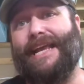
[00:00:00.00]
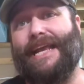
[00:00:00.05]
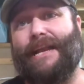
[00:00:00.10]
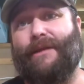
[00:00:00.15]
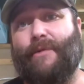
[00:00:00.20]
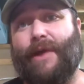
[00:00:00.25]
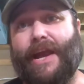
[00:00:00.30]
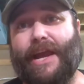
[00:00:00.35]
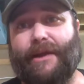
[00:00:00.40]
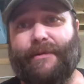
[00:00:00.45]

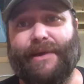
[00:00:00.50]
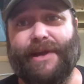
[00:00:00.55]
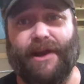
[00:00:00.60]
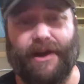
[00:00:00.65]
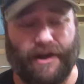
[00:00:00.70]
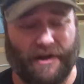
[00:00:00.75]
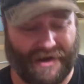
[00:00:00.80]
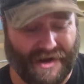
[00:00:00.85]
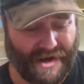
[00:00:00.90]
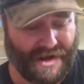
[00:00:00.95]
anyway, here we
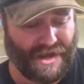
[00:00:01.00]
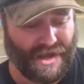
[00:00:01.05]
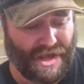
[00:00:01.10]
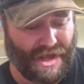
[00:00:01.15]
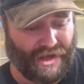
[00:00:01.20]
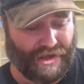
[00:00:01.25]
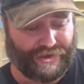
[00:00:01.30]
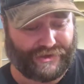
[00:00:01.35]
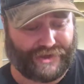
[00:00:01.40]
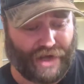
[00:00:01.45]
are.
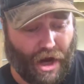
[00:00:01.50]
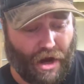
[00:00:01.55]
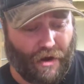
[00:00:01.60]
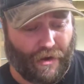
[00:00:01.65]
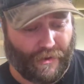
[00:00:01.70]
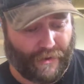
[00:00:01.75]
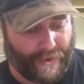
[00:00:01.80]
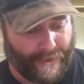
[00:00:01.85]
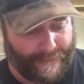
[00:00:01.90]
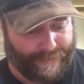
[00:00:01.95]

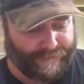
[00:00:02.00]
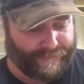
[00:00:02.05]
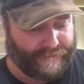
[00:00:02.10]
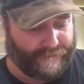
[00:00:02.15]
So